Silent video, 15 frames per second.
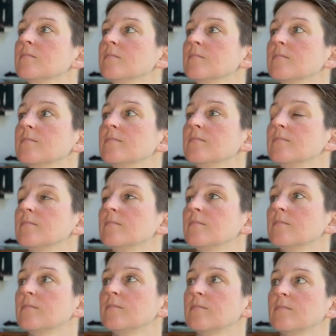
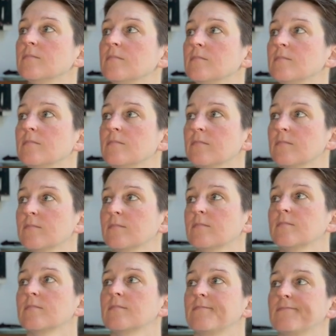
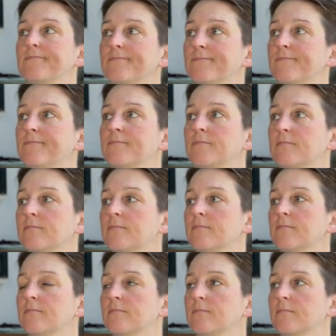
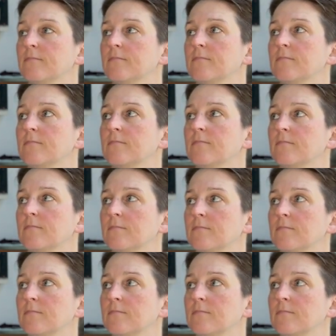(silent)